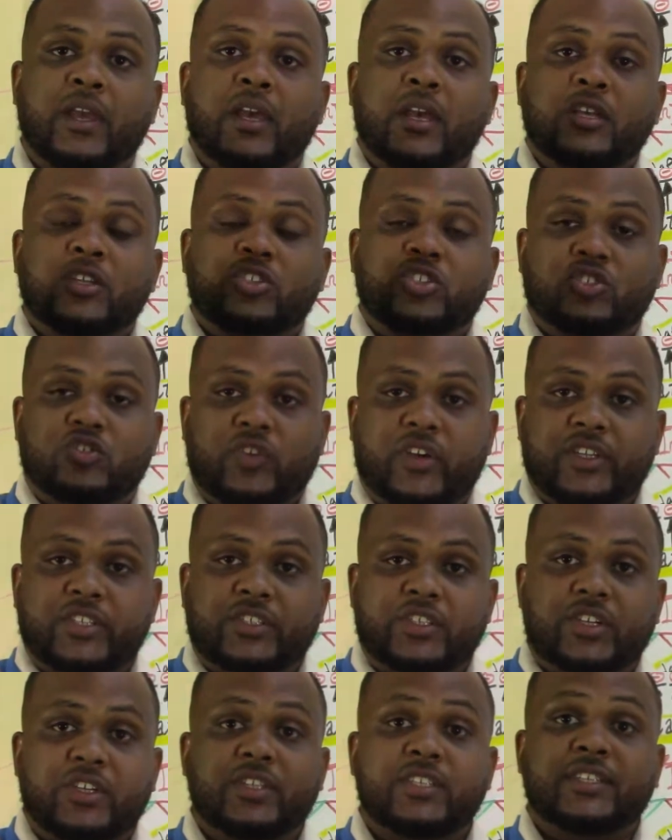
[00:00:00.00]

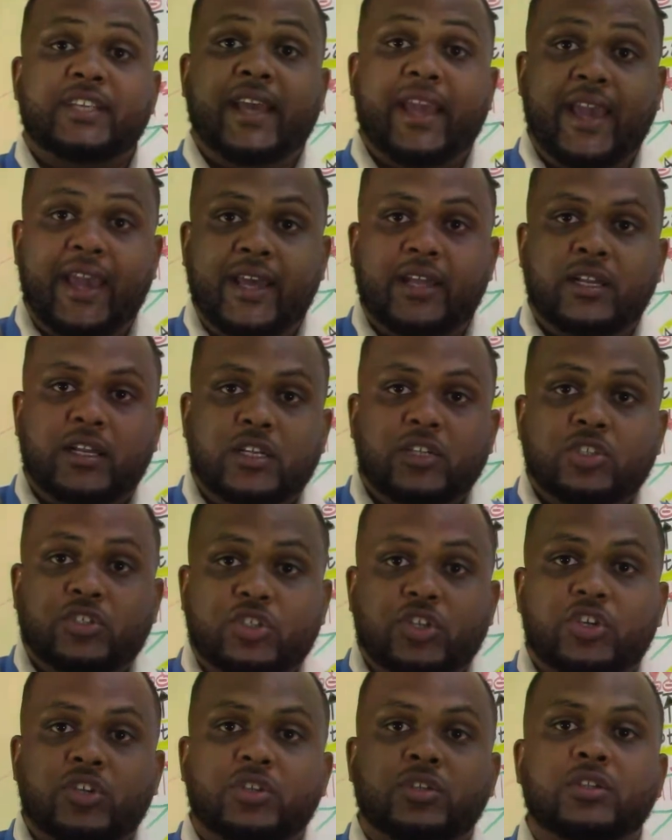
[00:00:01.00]
stressors and
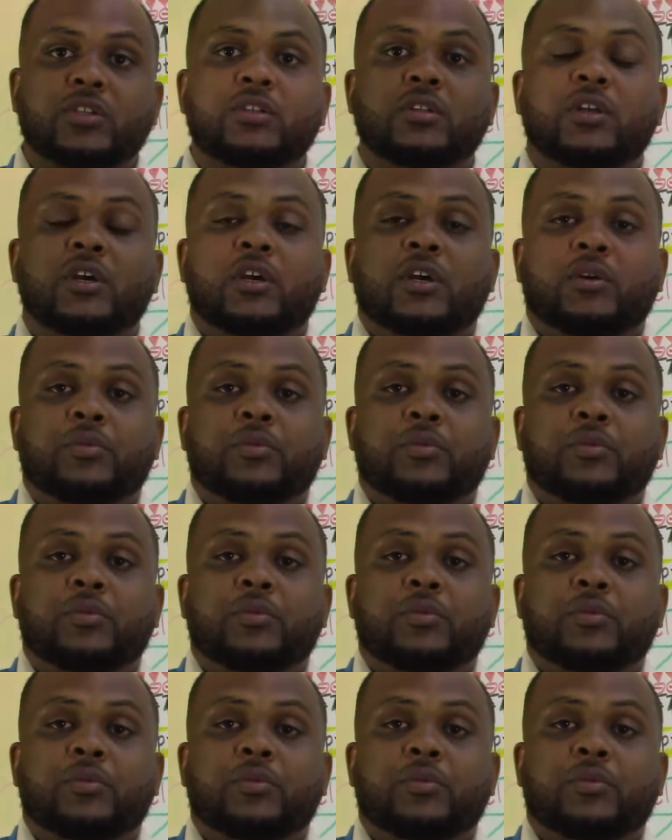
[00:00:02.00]
internal